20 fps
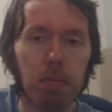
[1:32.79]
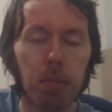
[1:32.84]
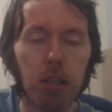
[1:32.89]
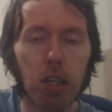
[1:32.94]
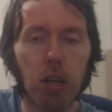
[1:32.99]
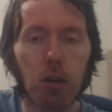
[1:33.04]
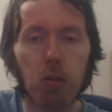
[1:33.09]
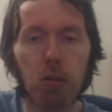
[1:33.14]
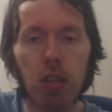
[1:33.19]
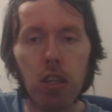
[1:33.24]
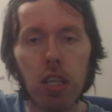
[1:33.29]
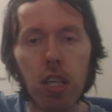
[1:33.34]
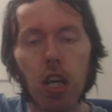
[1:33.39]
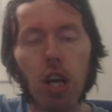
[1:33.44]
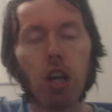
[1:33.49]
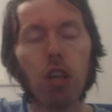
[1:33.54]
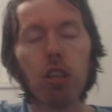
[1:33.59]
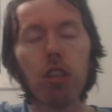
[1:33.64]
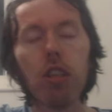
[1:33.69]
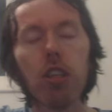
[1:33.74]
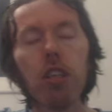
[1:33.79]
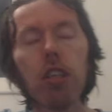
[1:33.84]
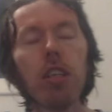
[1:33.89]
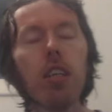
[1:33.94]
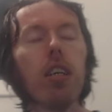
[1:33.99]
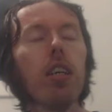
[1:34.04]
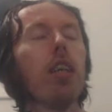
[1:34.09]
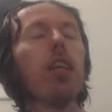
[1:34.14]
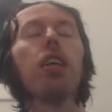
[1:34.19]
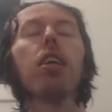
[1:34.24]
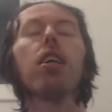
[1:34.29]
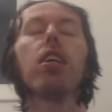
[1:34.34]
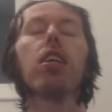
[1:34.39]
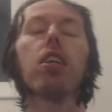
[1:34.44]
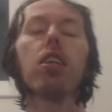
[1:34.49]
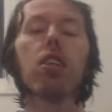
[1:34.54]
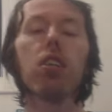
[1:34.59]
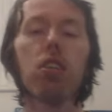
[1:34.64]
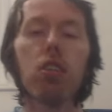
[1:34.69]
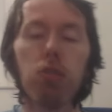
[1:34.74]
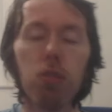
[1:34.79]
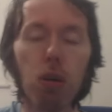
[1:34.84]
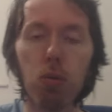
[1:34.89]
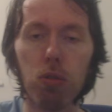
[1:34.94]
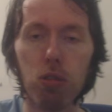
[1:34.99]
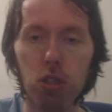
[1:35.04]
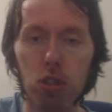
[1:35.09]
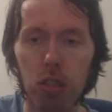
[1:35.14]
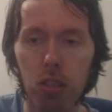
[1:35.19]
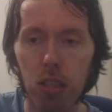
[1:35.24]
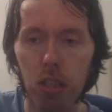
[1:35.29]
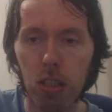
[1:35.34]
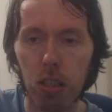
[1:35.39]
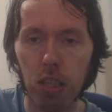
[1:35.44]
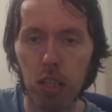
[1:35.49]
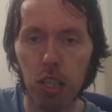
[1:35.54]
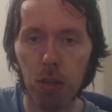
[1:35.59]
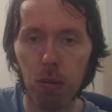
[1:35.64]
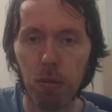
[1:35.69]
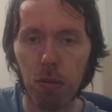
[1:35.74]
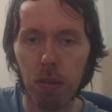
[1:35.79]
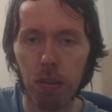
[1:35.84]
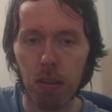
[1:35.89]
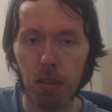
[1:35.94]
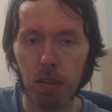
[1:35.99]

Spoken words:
you know, the cock crows, you know?